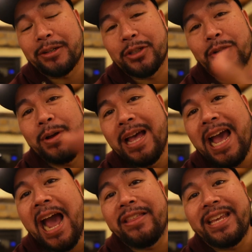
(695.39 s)
So
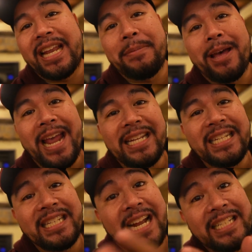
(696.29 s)
I have to get about
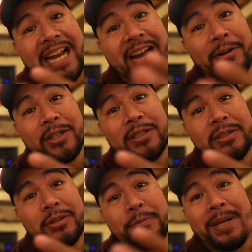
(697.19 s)
eighteen to nineteen hours
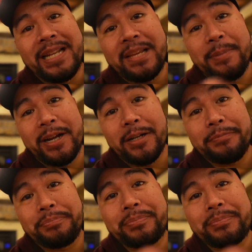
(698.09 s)
to beat Nick Bare,